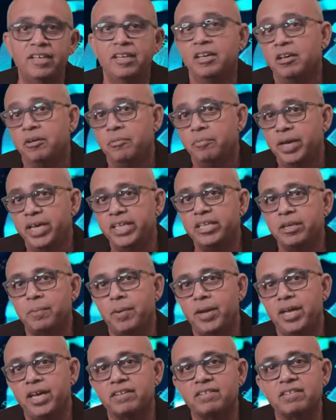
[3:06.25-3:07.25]
Major
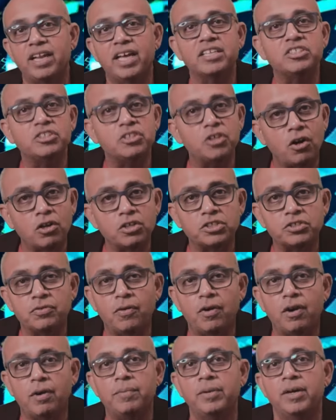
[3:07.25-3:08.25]
players like Charles
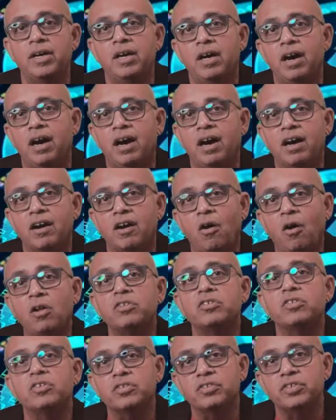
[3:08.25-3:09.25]
Schwab are
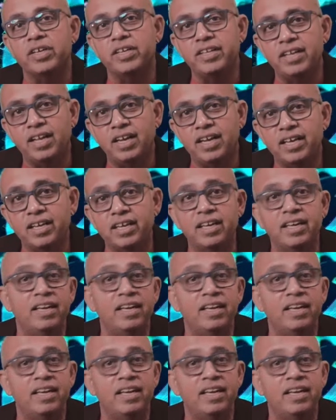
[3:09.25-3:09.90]
also signaling